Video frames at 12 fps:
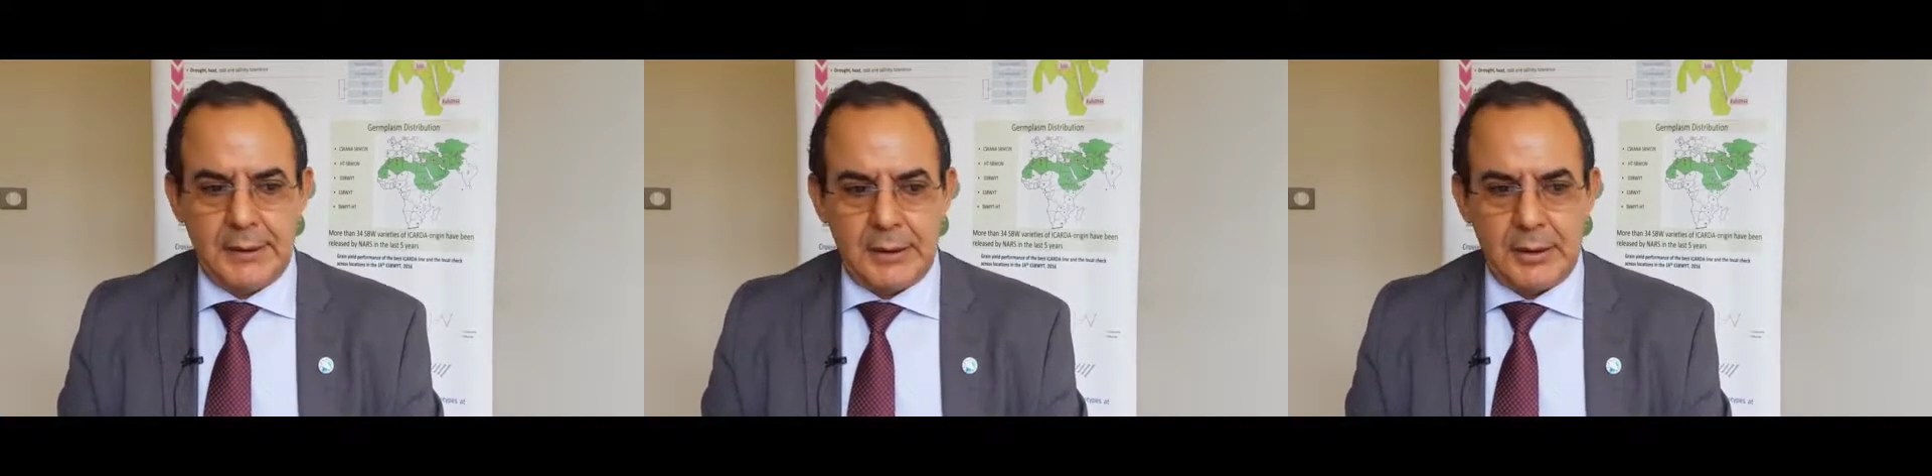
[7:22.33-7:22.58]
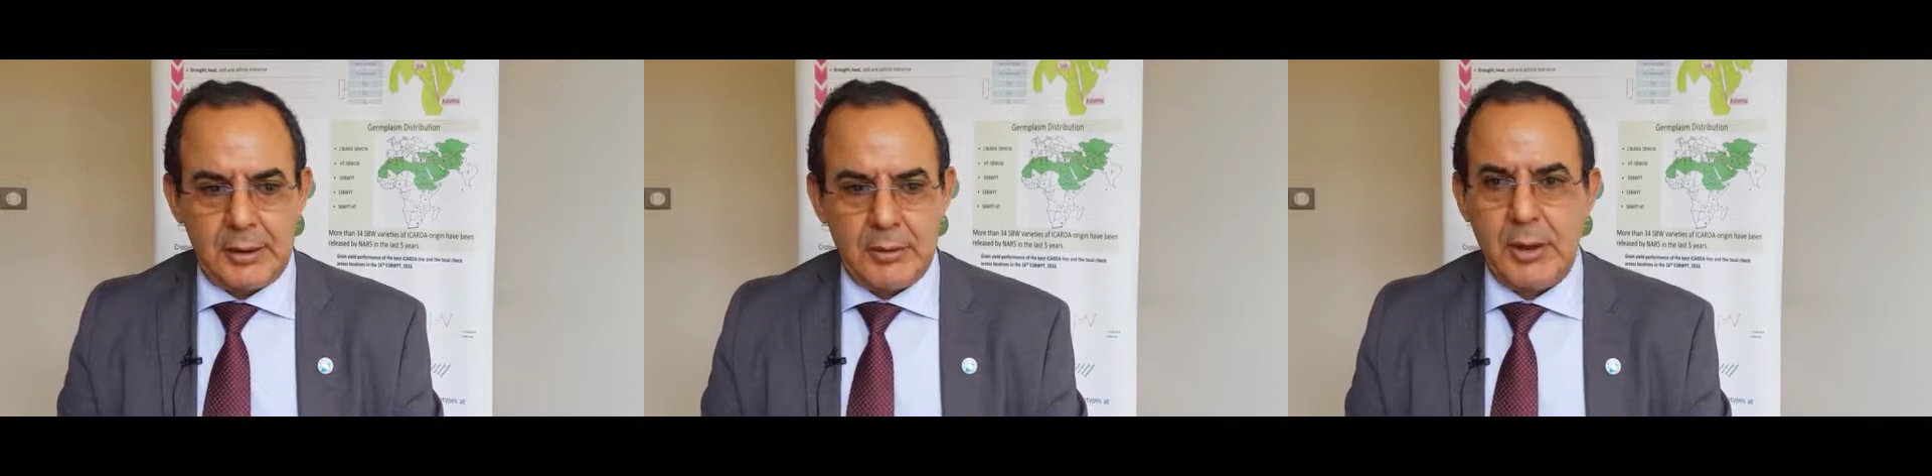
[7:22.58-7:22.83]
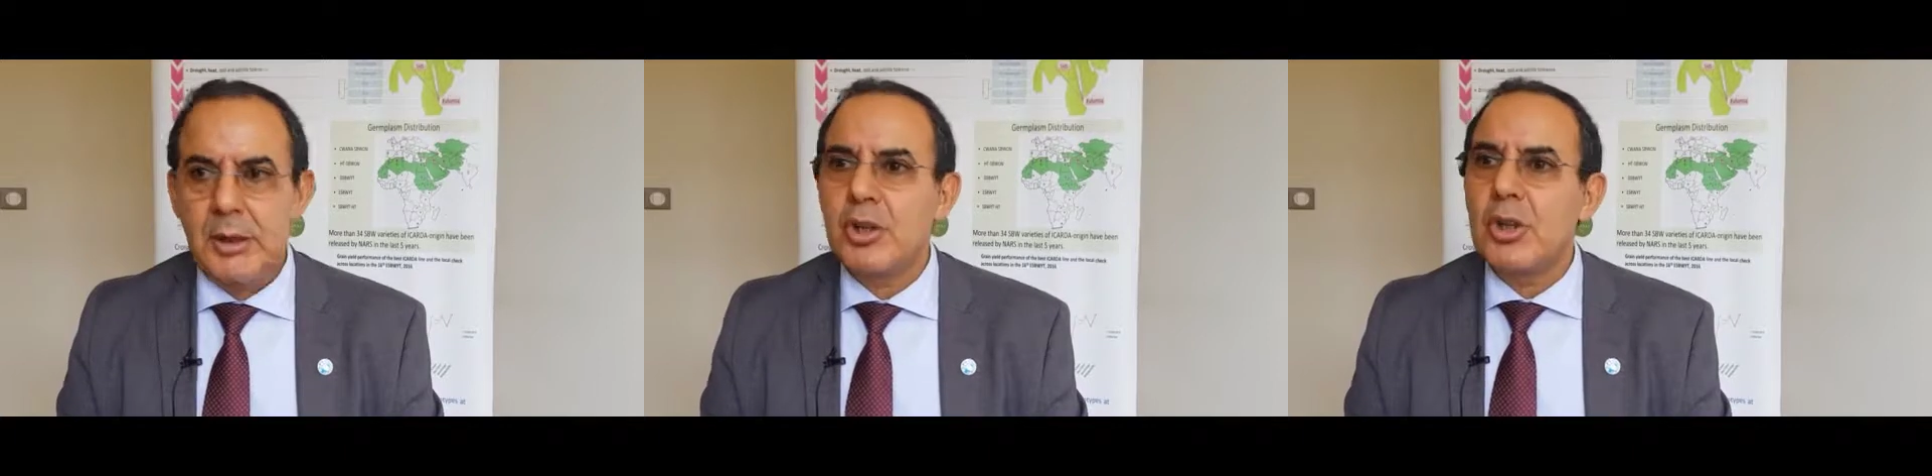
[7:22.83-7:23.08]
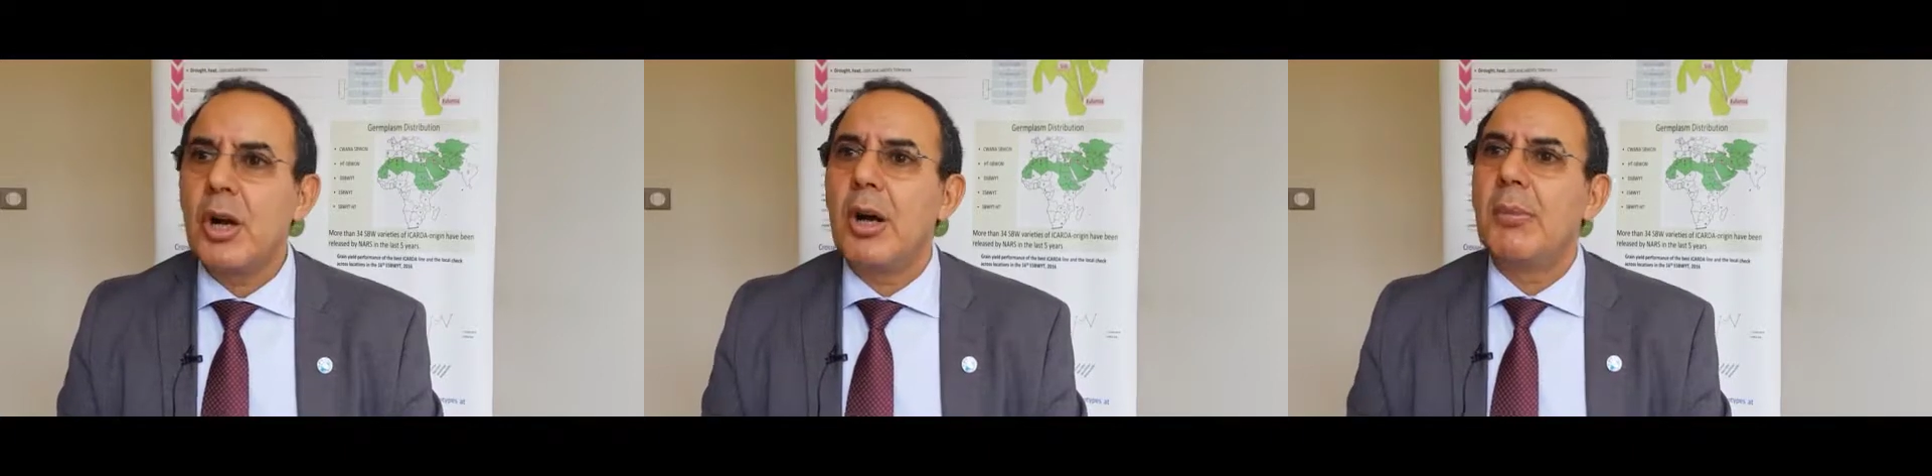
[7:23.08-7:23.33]
a great
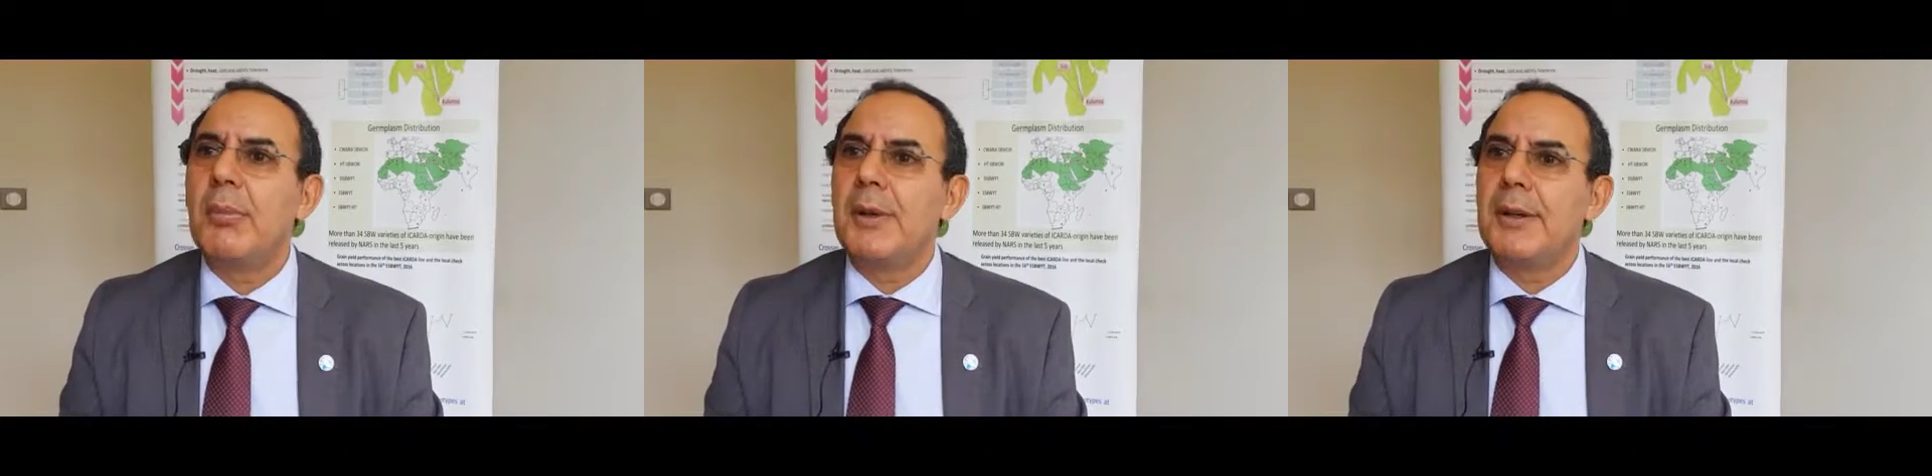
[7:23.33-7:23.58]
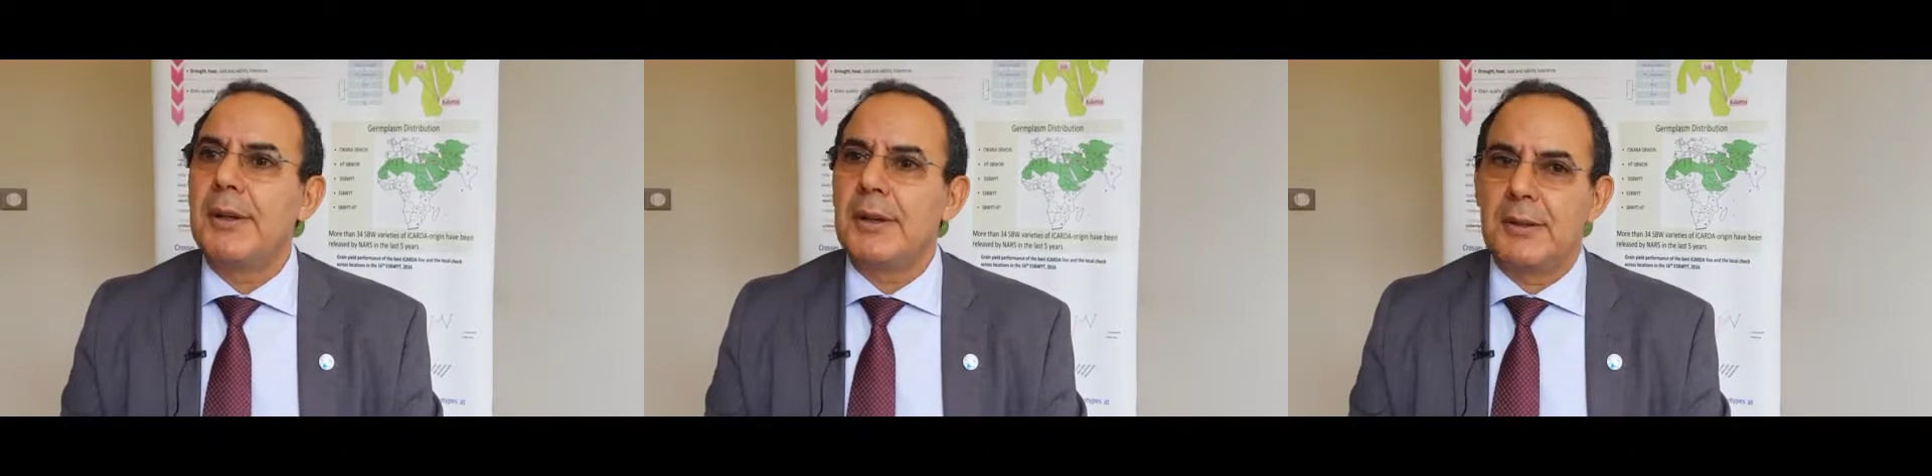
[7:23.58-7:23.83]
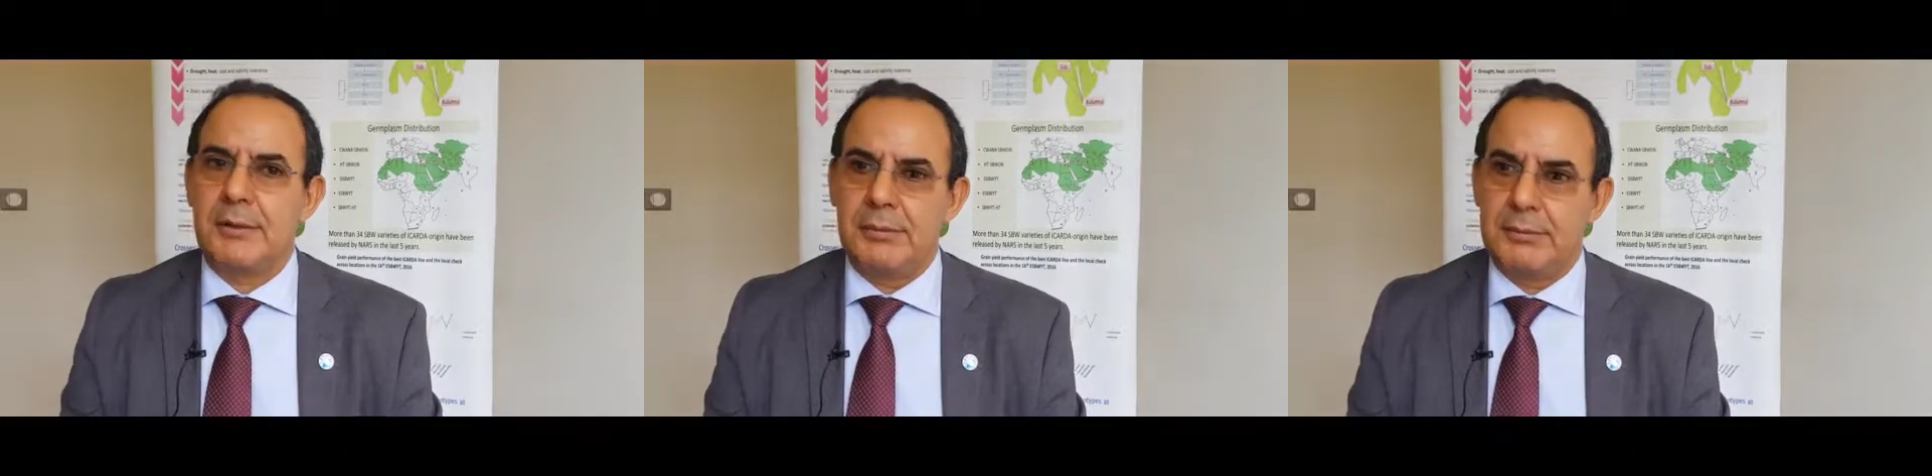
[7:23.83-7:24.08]
job in